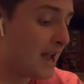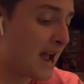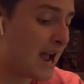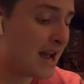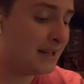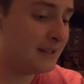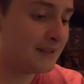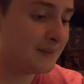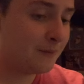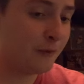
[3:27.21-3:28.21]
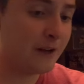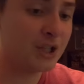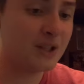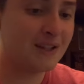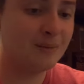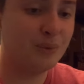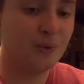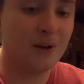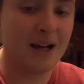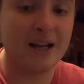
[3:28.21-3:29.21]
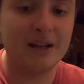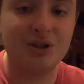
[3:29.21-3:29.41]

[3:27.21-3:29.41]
And for Vengeance of the Moon Knight,